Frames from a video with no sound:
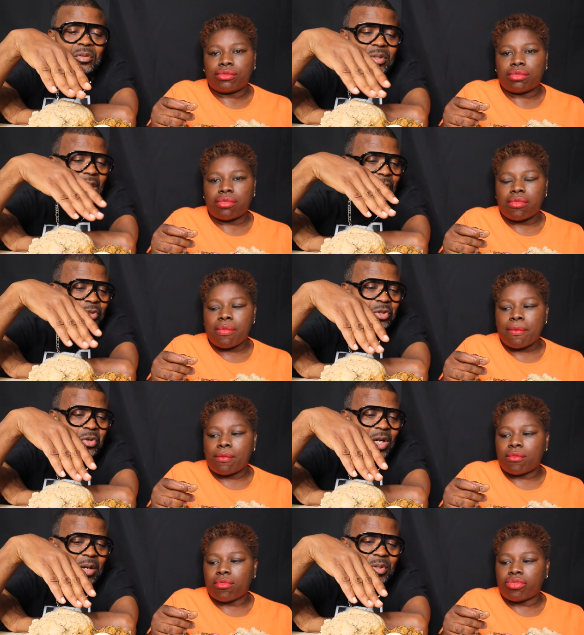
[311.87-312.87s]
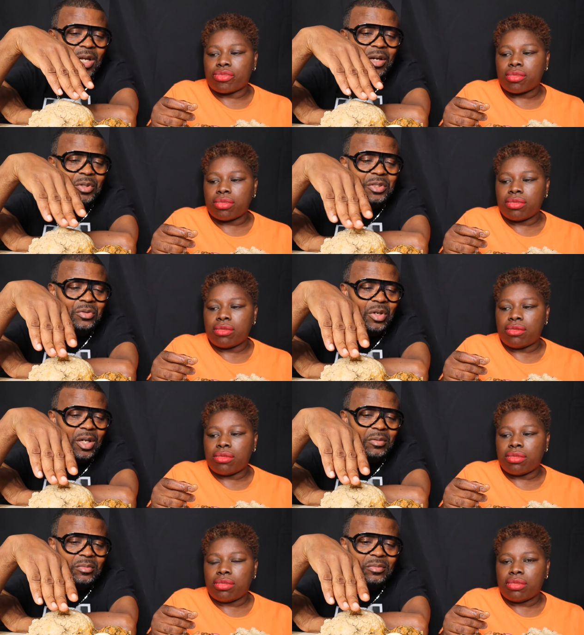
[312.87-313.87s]
Speaker 1: na egusi you call am, abi na wetin you call
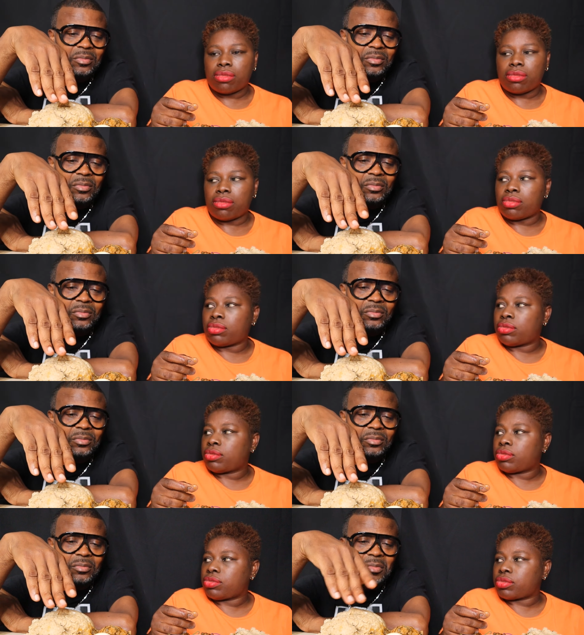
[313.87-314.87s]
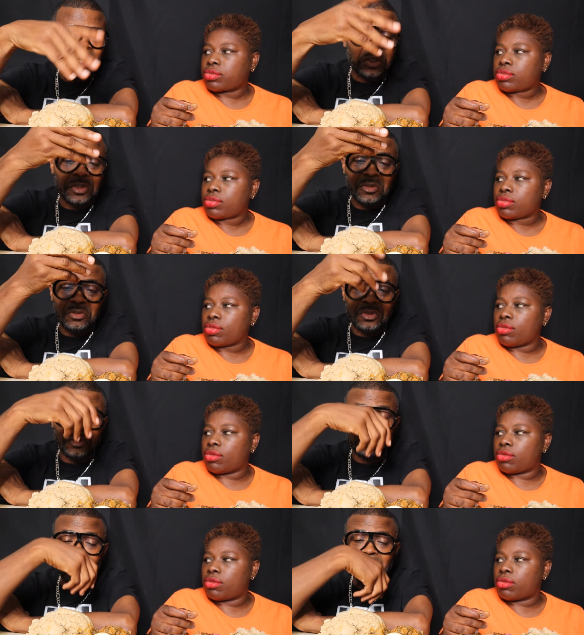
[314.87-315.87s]
am? I can't even know.